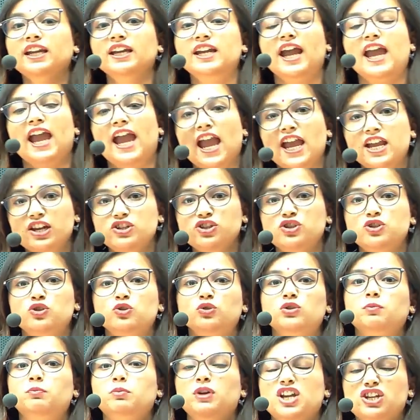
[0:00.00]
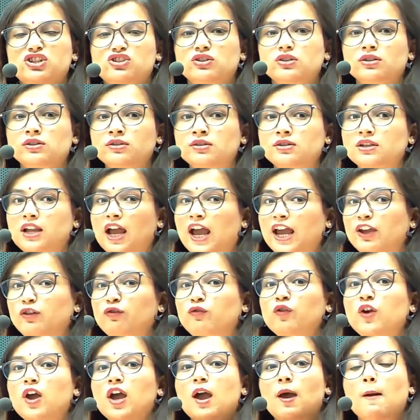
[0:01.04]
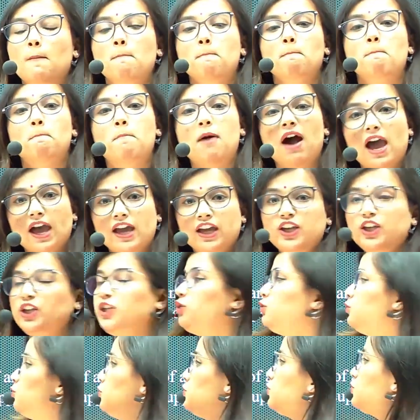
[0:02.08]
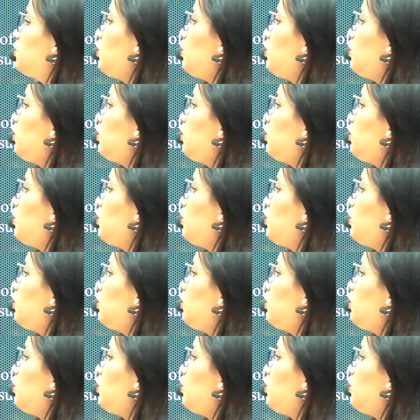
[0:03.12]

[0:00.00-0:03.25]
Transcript: an end to the patient's life by use